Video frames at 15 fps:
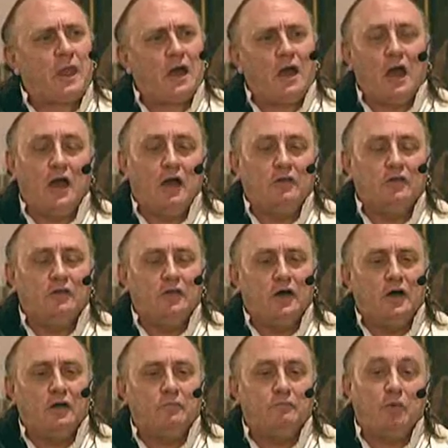And
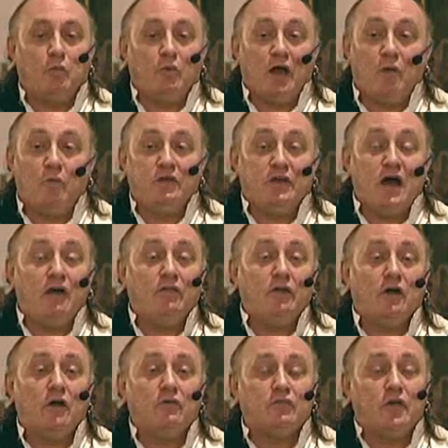but when I went down
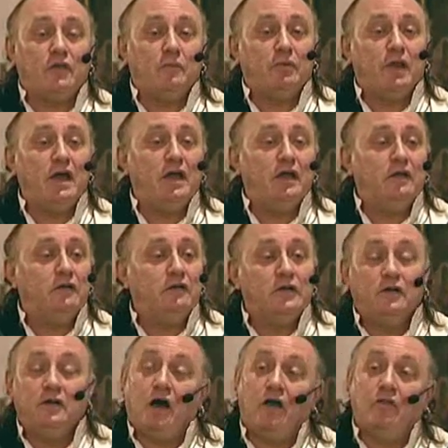there, I was on the plane.
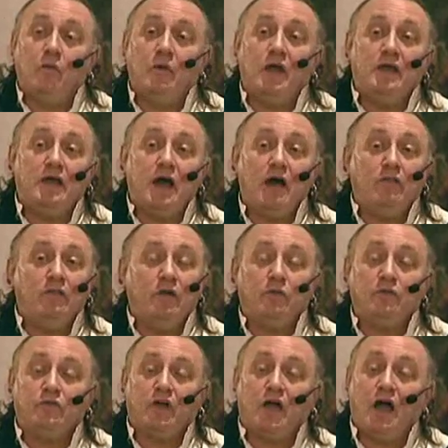On the way down, there
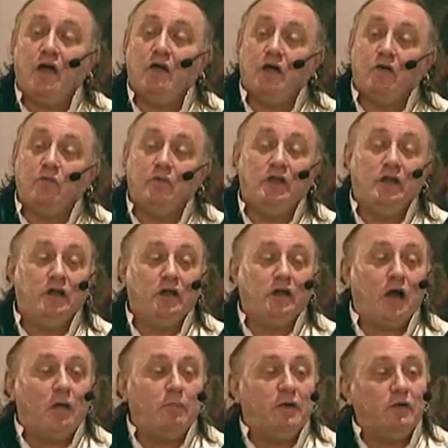was a guy reading a
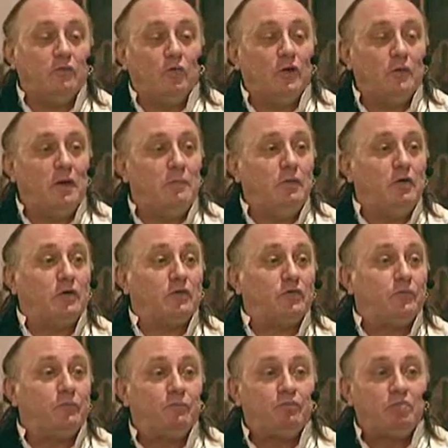copy of one of my books,
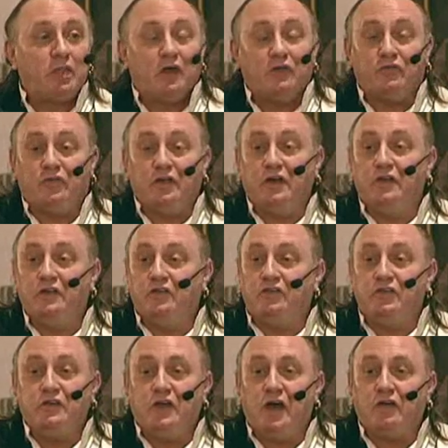sitting in the
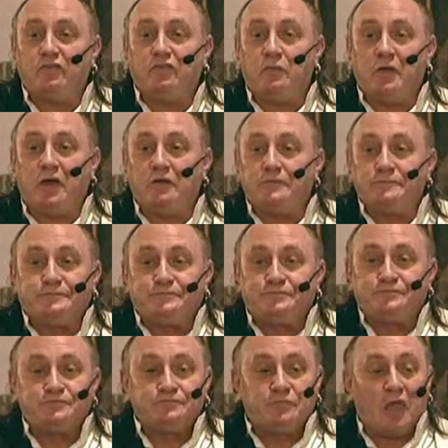seat next to me.
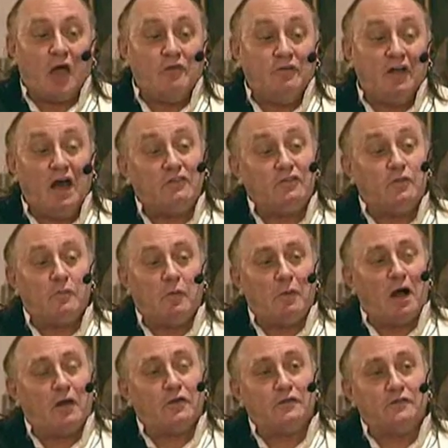I even asked him
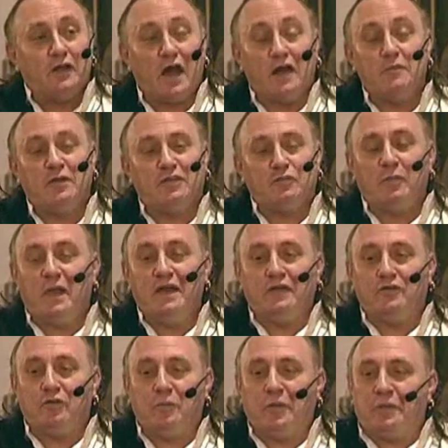about it and had him explain it
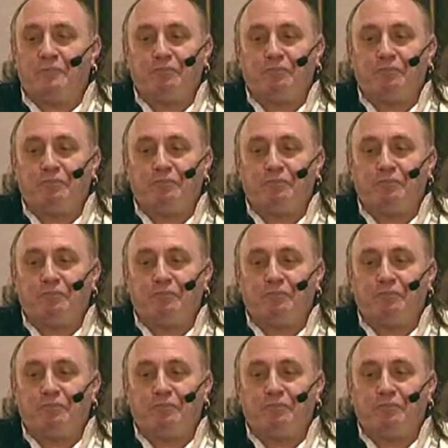to me.